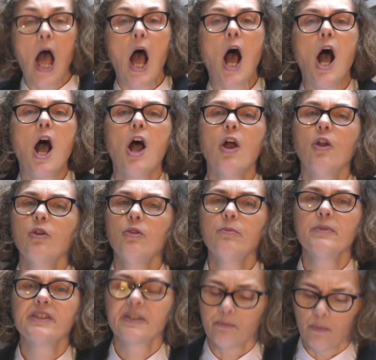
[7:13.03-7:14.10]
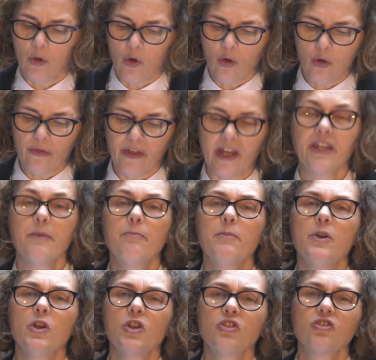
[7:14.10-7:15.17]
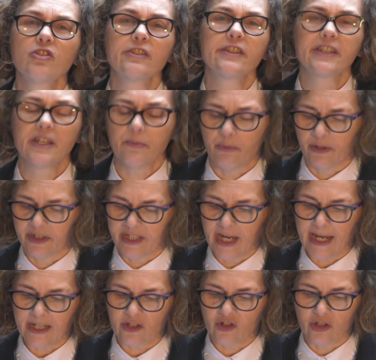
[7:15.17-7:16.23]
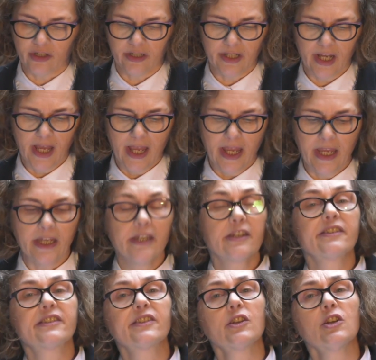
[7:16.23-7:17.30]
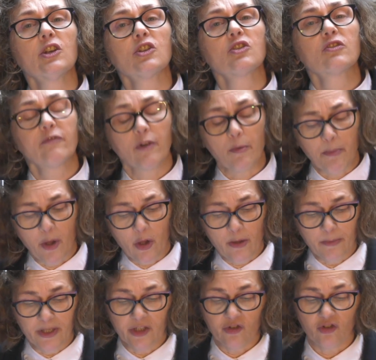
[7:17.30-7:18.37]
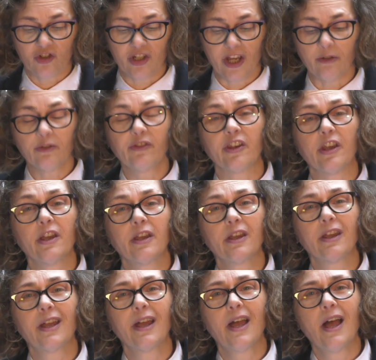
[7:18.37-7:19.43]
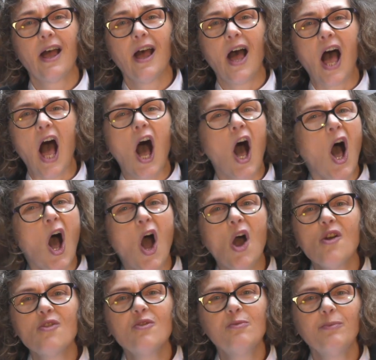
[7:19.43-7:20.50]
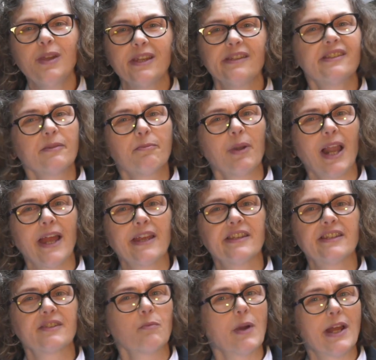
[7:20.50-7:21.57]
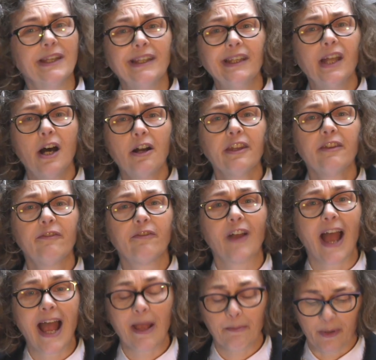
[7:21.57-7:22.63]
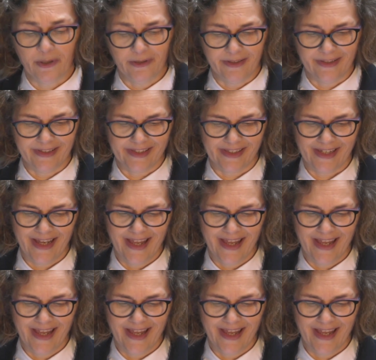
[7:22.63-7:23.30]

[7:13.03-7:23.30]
A home is more than emergency protection in a search for a permanent shelter. A home is a place where life happens,